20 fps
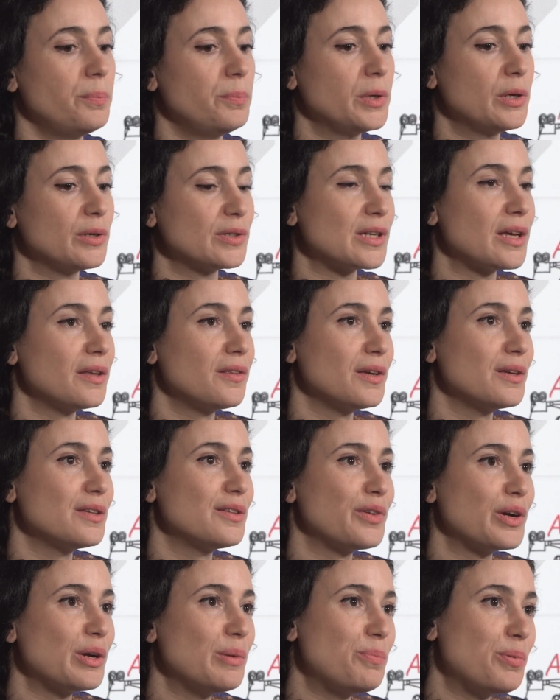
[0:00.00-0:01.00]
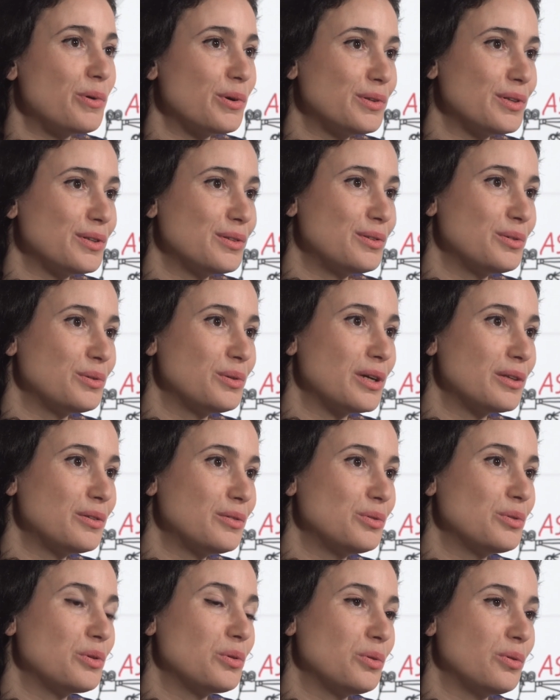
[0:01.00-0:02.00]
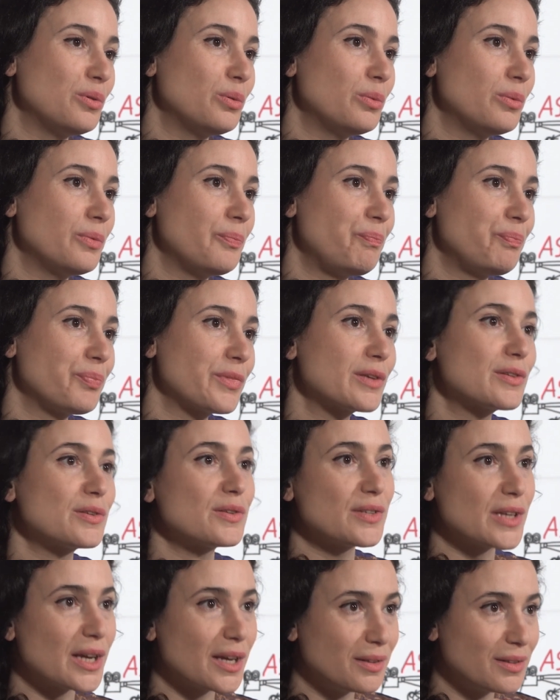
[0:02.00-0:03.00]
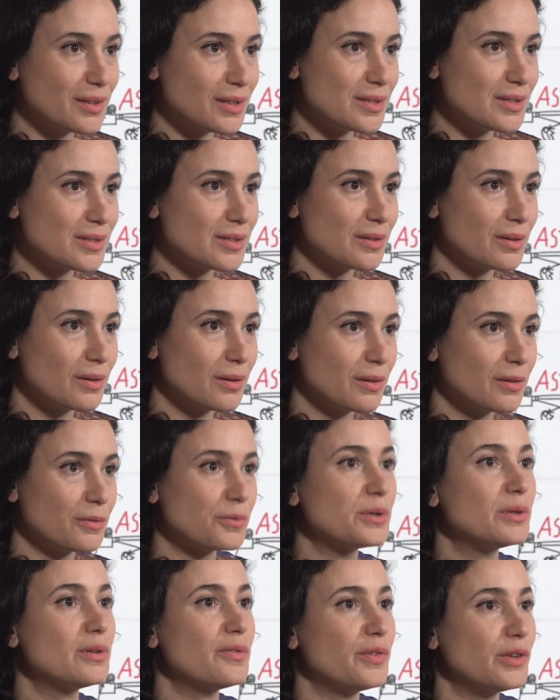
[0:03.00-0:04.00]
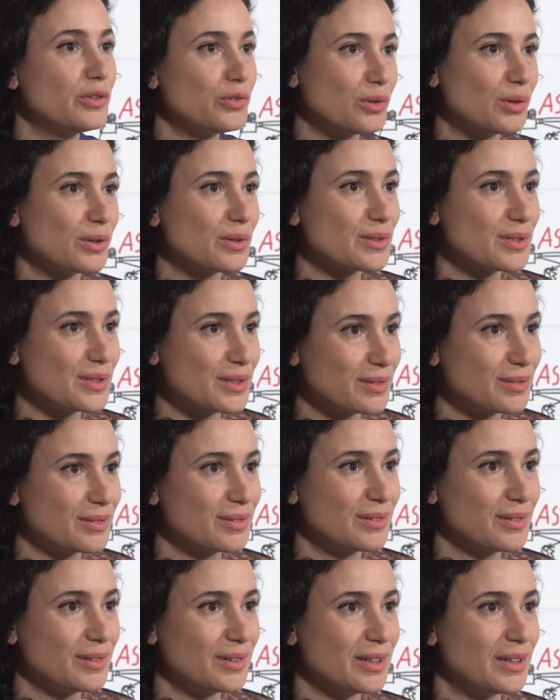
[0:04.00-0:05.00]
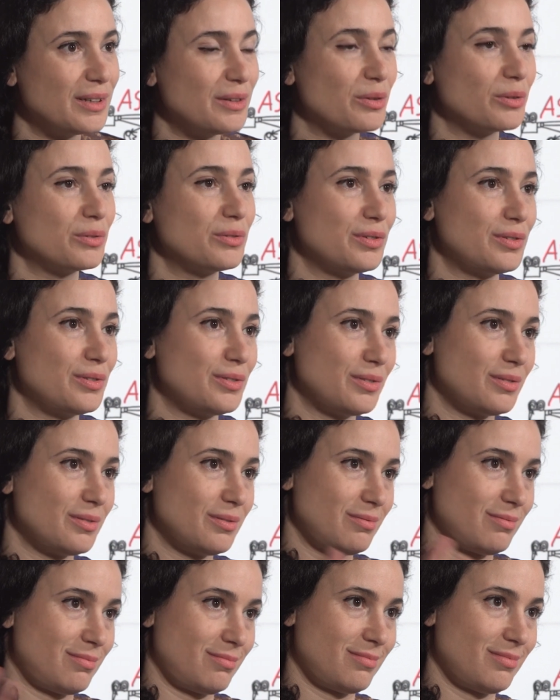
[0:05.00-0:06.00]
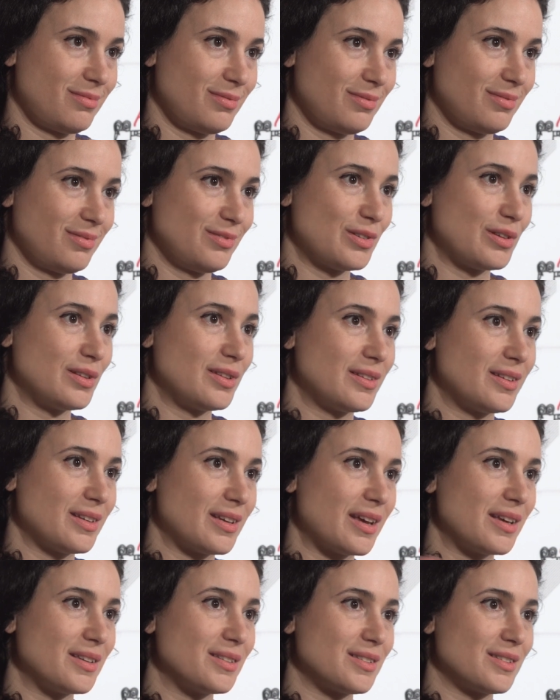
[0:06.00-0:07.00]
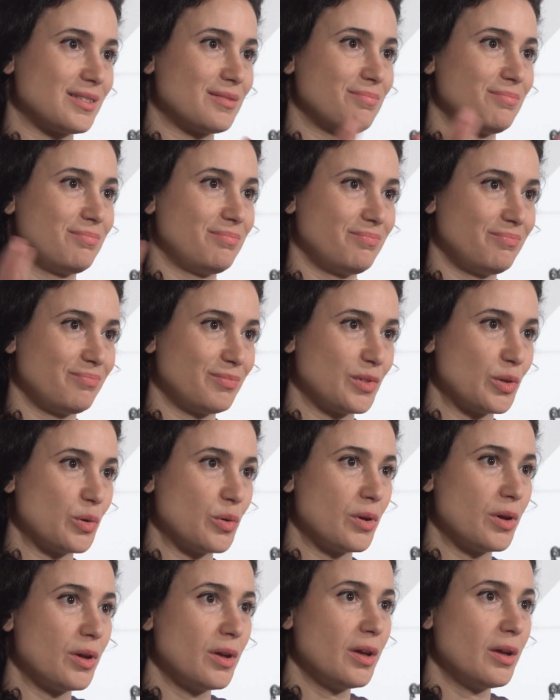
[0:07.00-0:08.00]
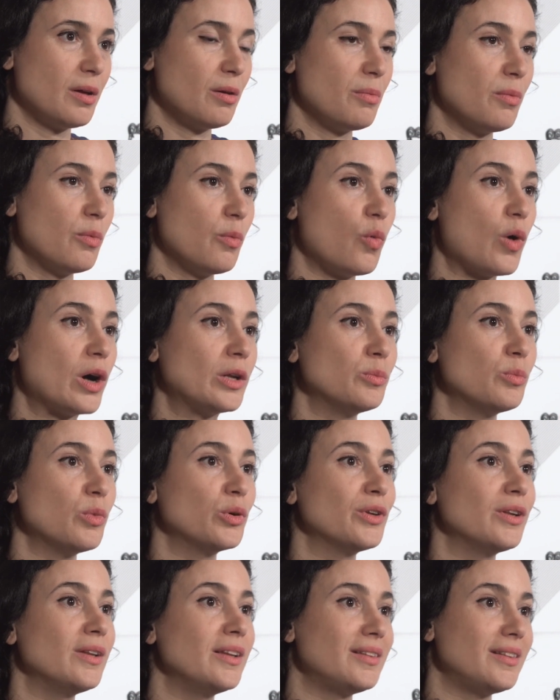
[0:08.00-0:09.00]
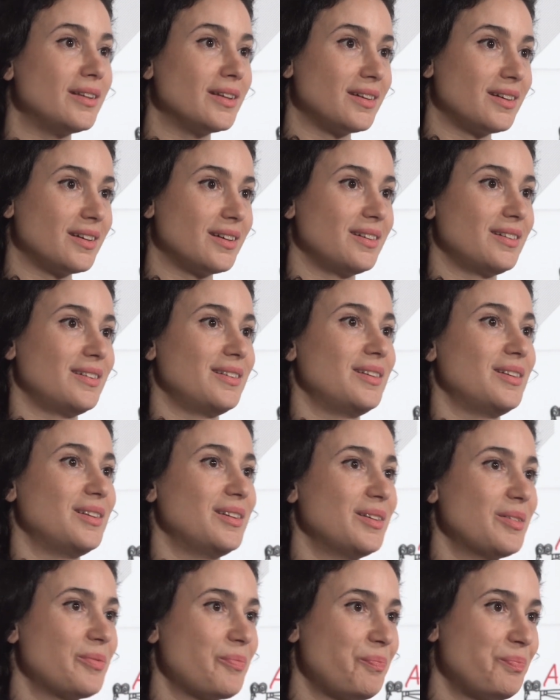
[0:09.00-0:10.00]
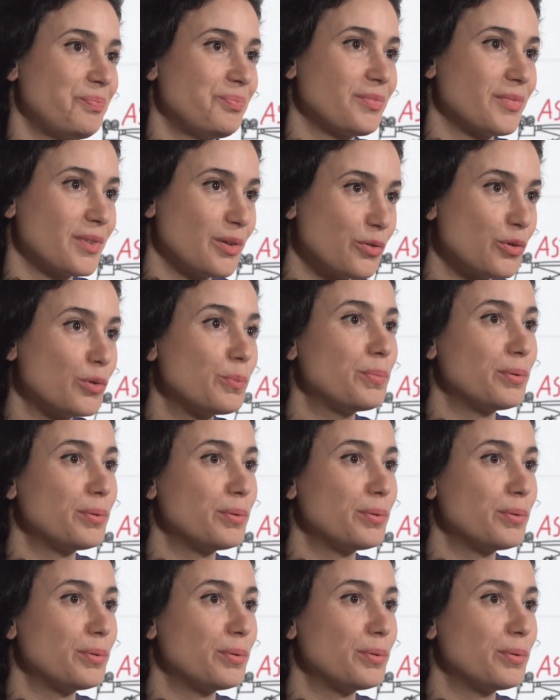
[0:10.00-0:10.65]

because I think it's very important to get to know societies through individuals and not just as one monolithic group.